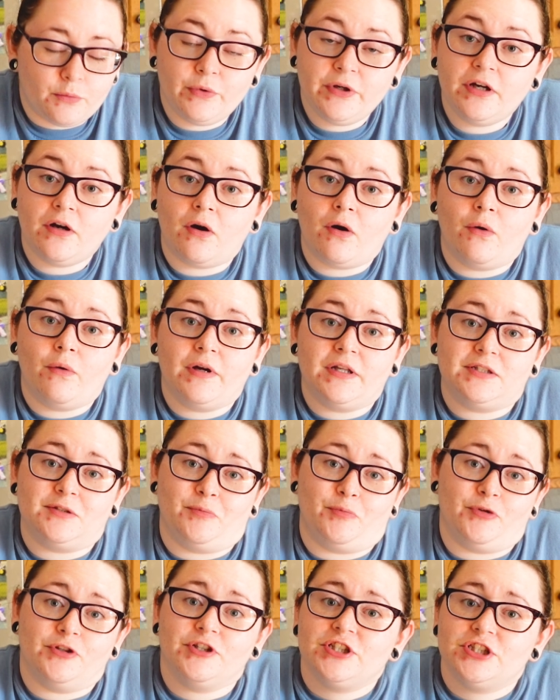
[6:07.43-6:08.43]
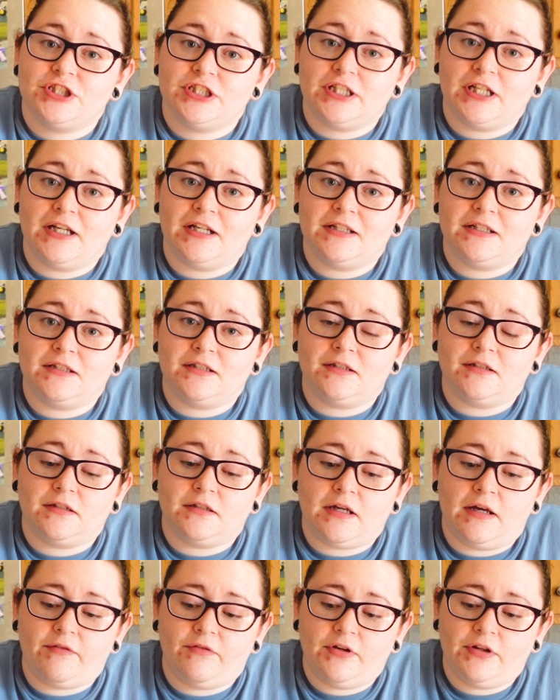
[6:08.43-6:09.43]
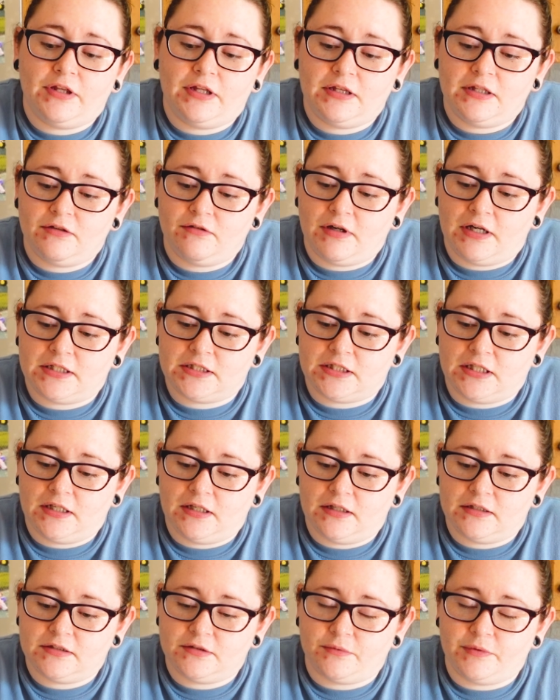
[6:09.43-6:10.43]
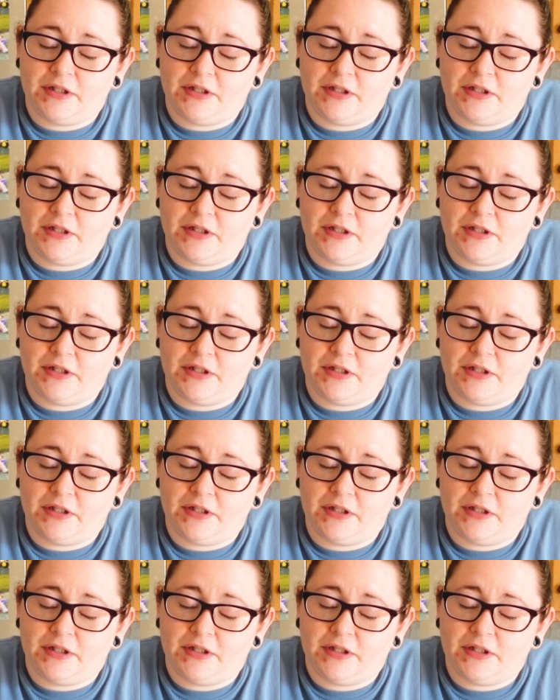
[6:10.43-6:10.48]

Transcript: We always appreciate everything you guys send us.